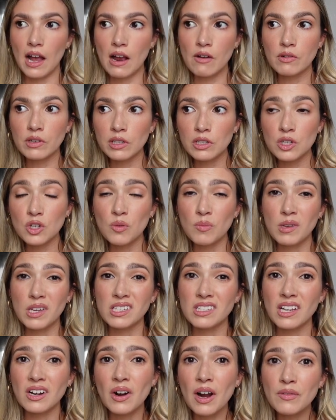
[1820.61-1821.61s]
I really do
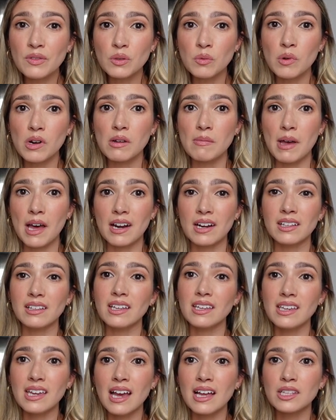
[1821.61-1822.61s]
because I don't have to worry about it.
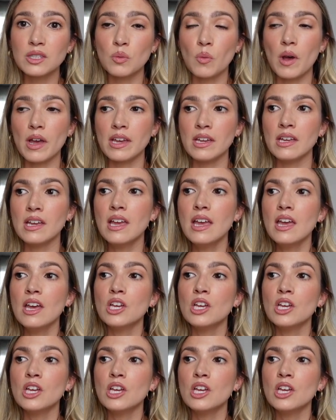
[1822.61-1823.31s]
Like, yeah, it's white.